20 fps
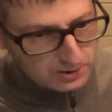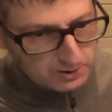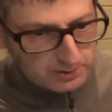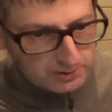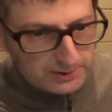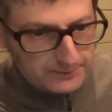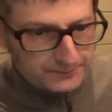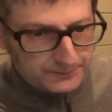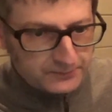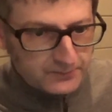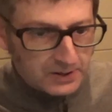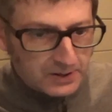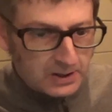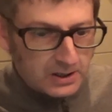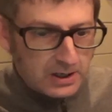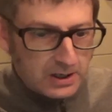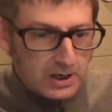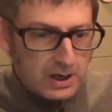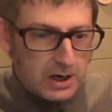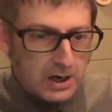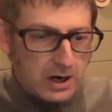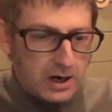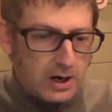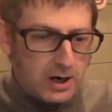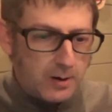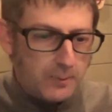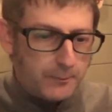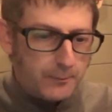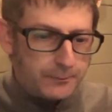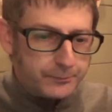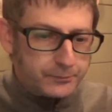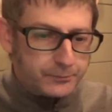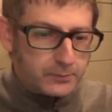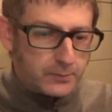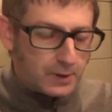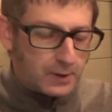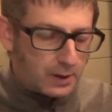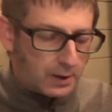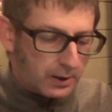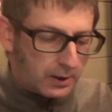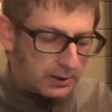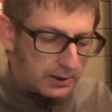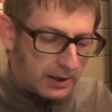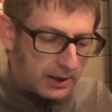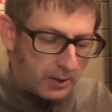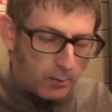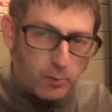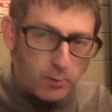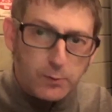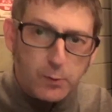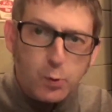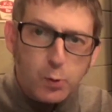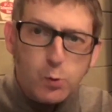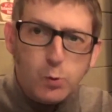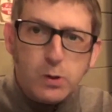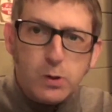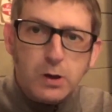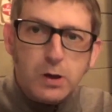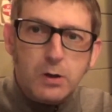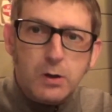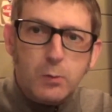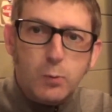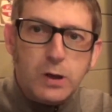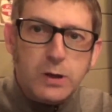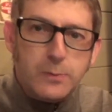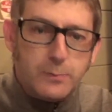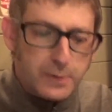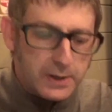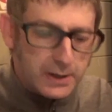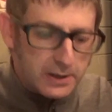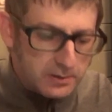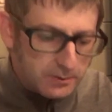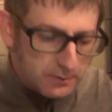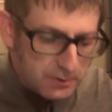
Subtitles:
to it. Now with all wheat beers, if